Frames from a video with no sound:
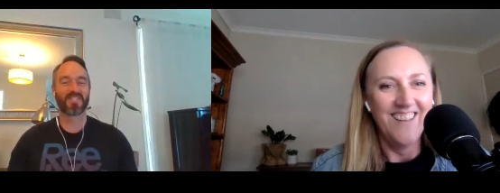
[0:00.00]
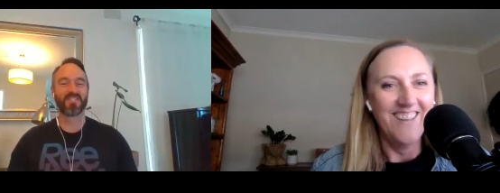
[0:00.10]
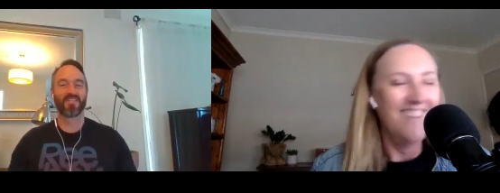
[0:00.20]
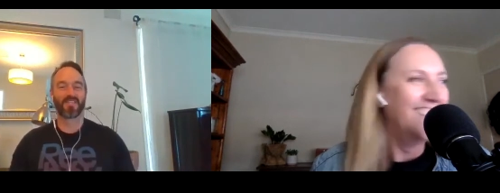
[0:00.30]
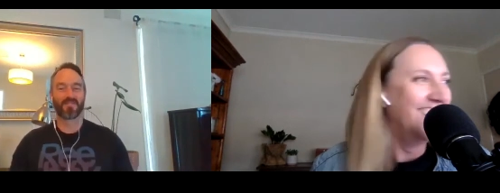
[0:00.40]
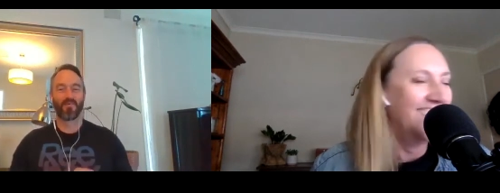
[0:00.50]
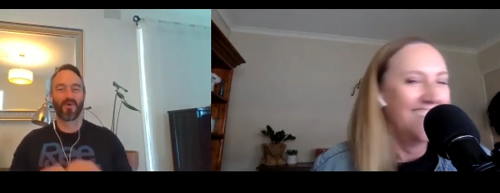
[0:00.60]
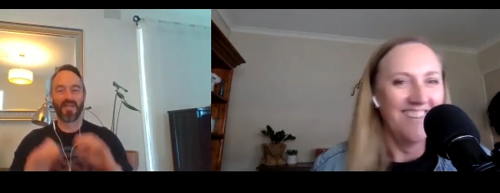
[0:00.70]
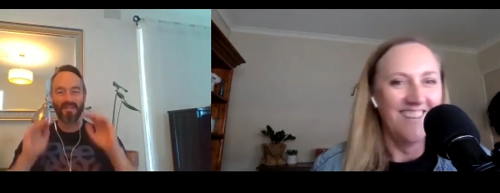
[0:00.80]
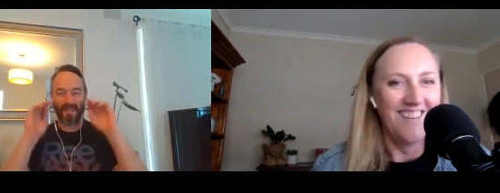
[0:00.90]
Speaker 1: the
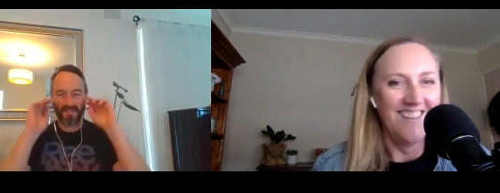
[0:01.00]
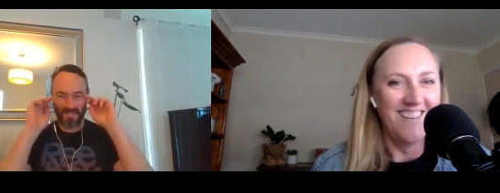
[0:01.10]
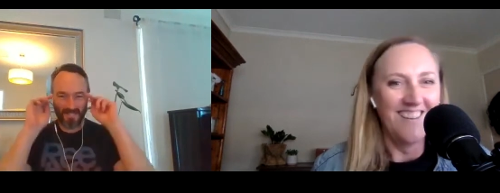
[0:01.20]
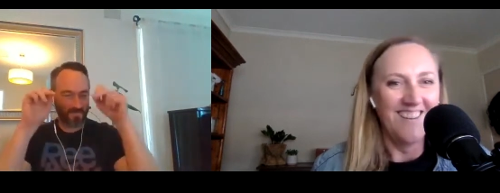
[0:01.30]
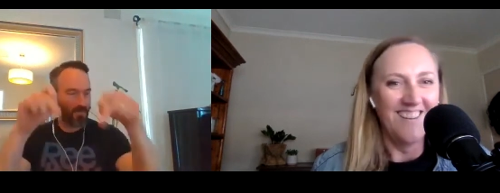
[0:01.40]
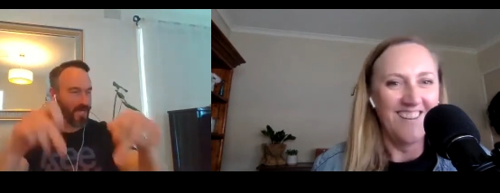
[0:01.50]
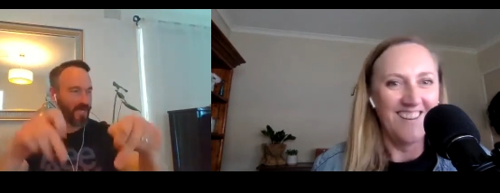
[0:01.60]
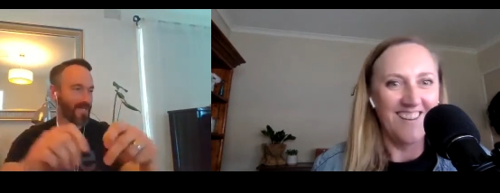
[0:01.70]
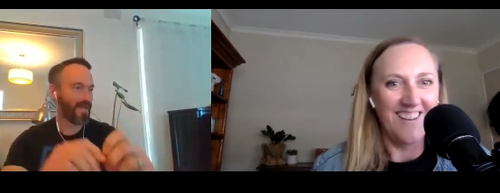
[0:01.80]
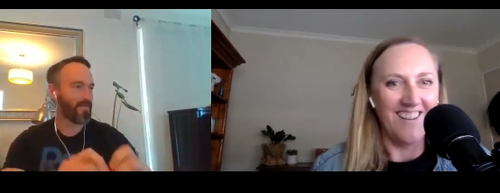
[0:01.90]
spring. That's the
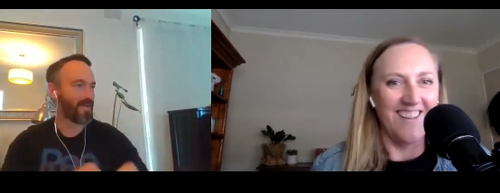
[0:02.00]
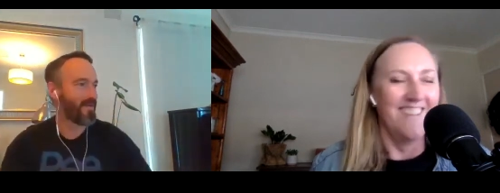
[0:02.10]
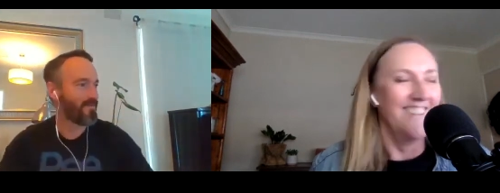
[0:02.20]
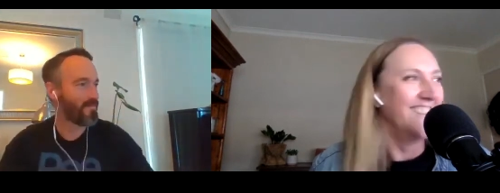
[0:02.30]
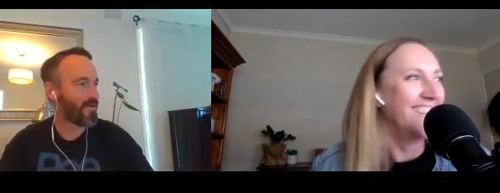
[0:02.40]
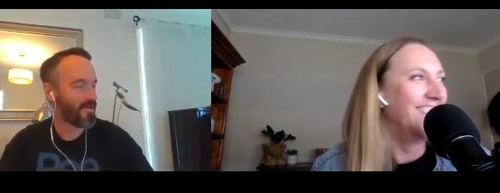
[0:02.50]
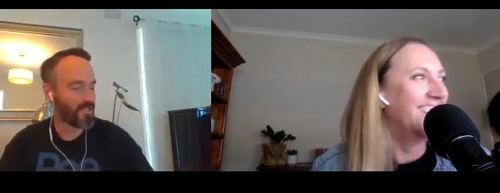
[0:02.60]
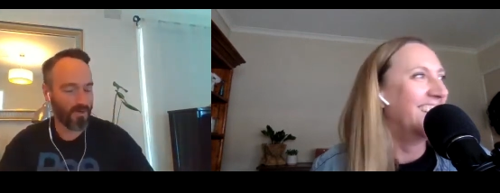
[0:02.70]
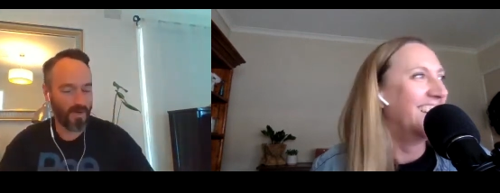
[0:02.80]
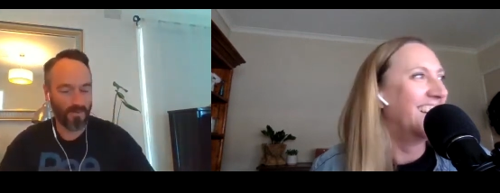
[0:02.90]
spring coming out from
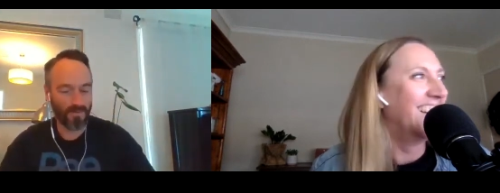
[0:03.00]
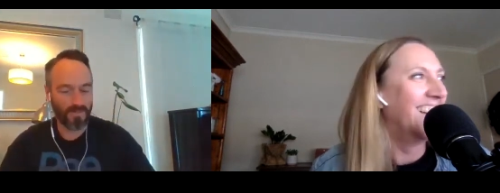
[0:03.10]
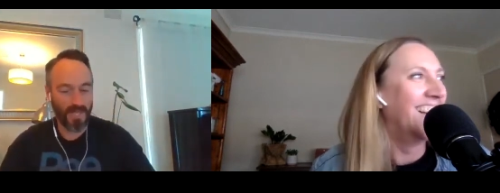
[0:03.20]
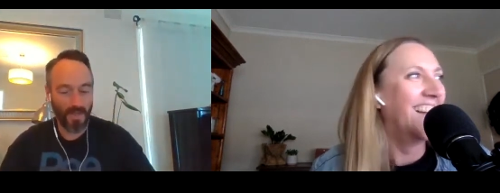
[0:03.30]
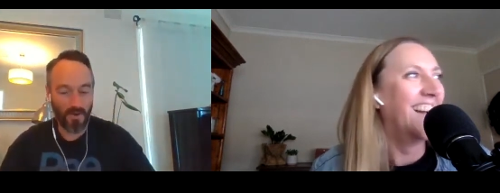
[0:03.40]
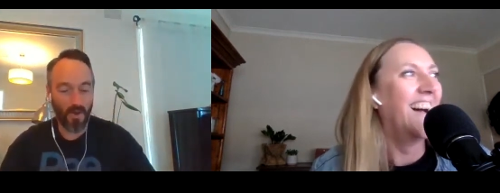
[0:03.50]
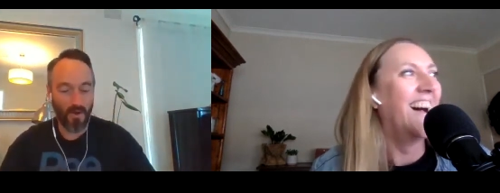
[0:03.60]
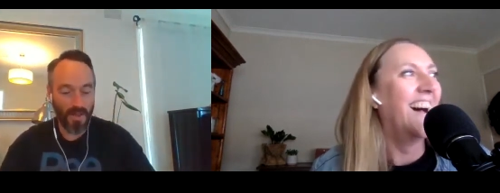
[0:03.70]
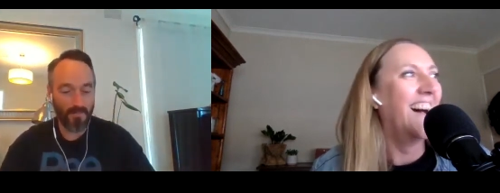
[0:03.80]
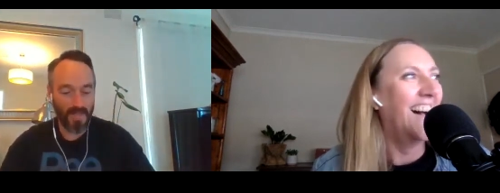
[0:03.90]
behind your eyeballs. Yeah, no,
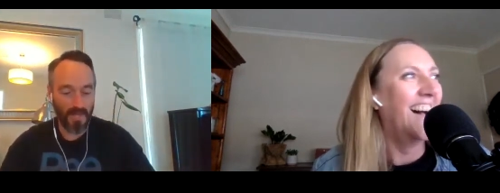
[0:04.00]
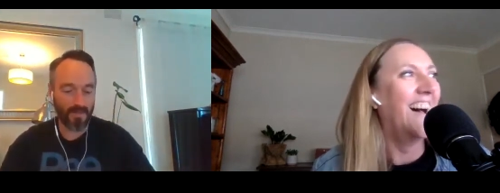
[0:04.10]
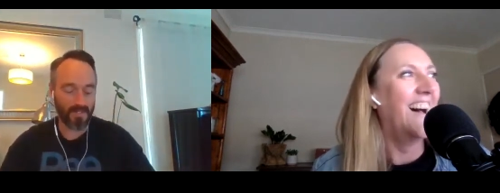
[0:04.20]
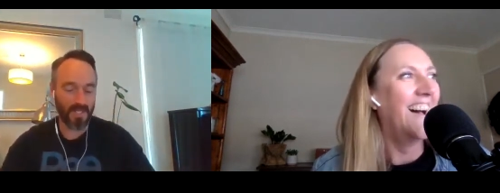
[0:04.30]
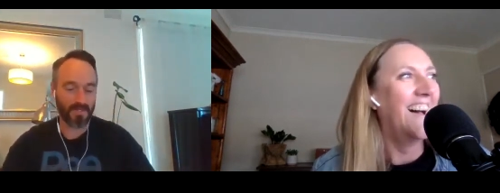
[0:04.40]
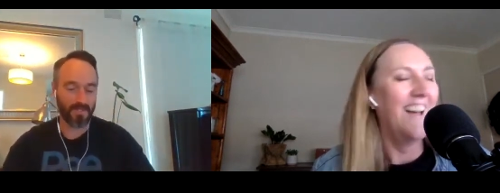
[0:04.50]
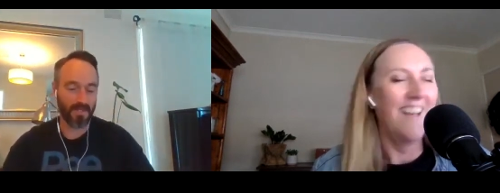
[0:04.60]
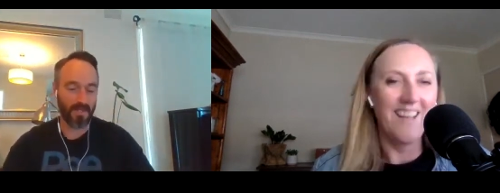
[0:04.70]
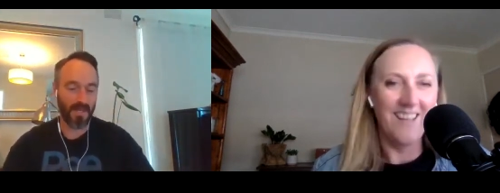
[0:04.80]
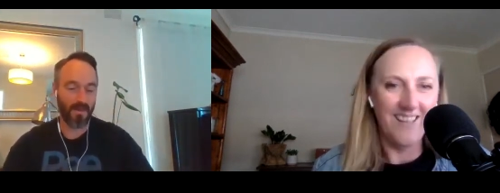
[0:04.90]
I am the youngest
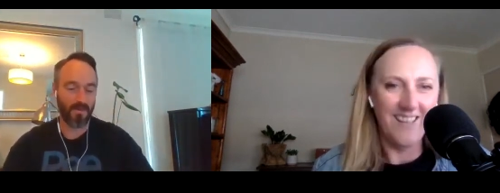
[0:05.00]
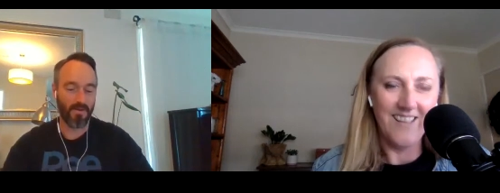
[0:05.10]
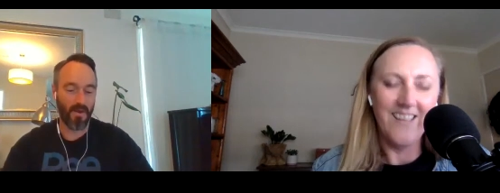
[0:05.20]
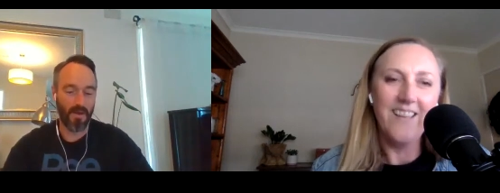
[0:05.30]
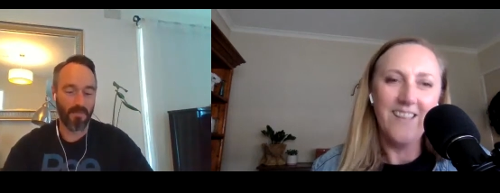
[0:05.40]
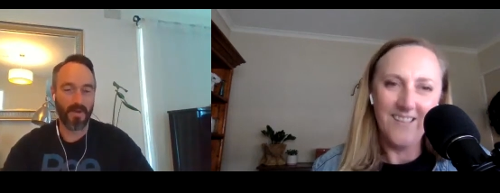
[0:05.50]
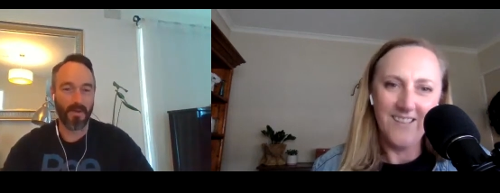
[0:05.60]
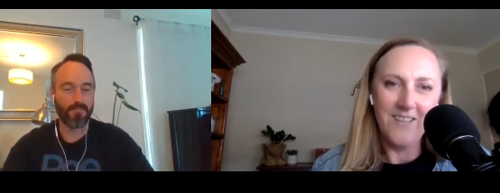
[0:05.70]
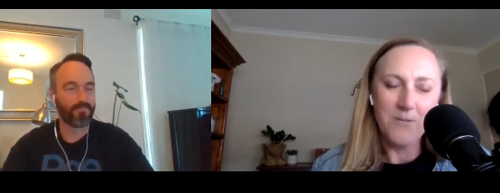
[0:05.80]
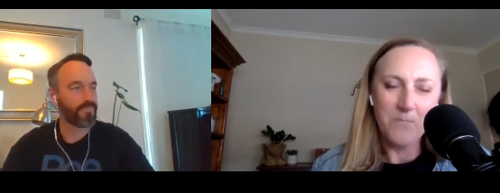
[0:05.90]
cousin, and and I'm
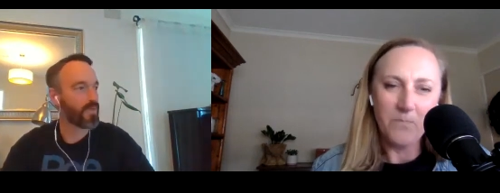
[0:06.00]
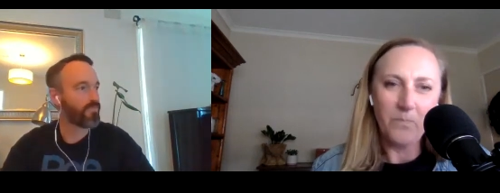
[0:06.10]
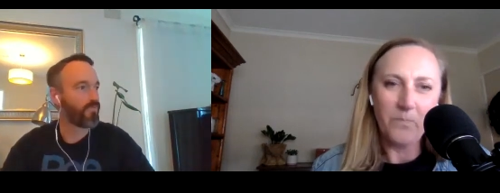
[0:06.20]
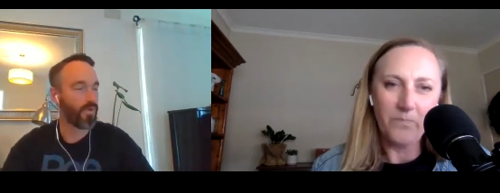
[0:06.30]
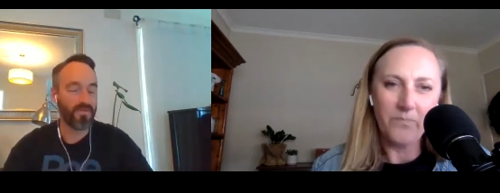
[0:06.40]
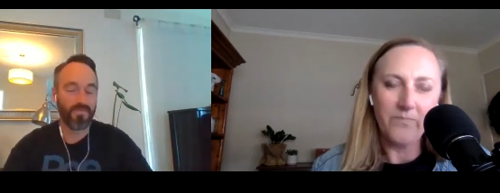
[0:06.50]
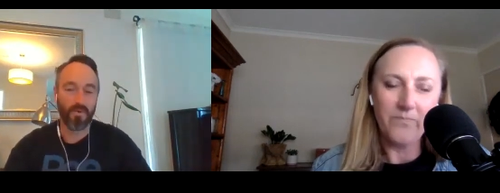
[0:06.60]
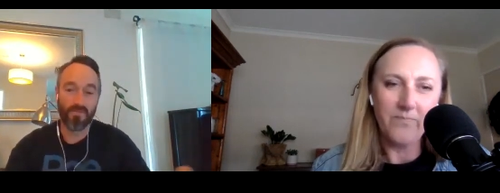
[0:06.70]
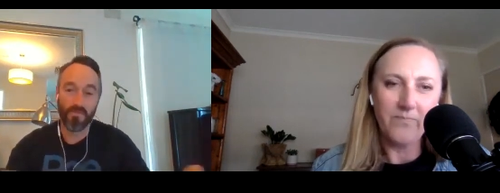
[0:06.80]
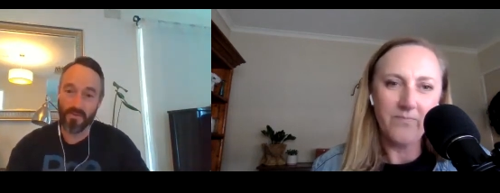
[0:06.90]
um I'm
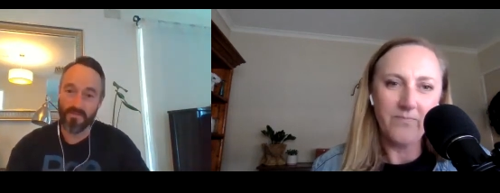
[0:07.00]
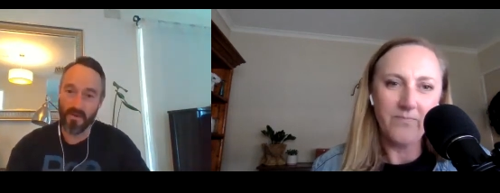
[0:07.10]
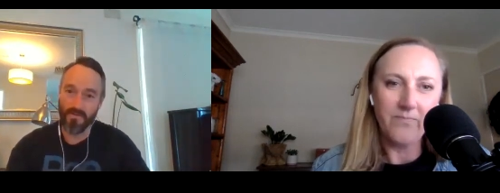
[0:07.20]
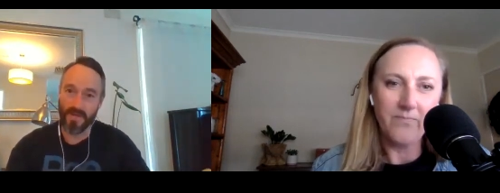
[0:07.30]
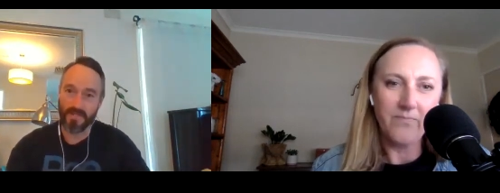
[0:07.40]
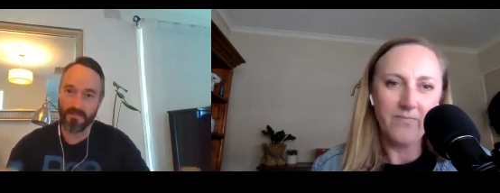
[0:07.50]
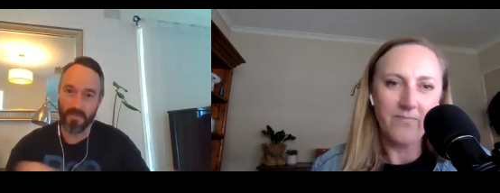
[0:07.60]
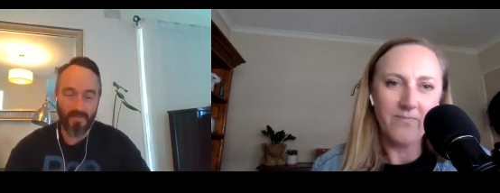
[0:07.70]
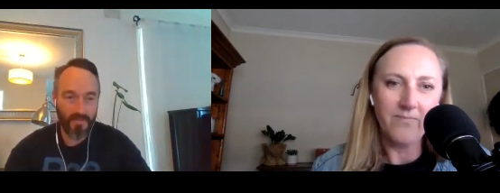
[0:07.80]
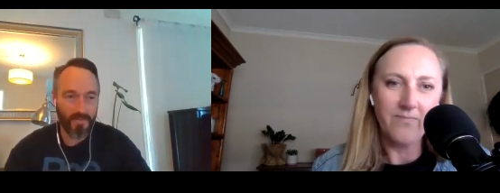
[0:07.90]
44, 45 next
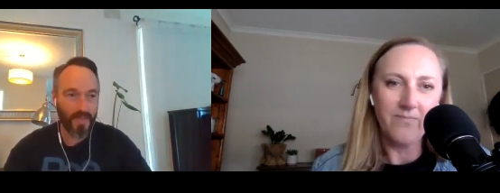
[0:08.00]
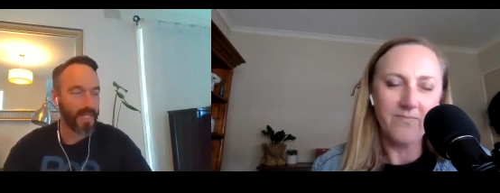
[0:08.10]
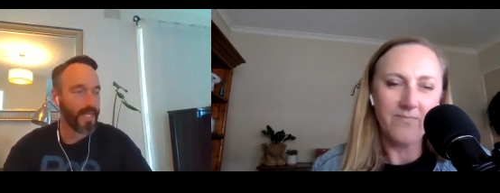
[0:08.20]
month.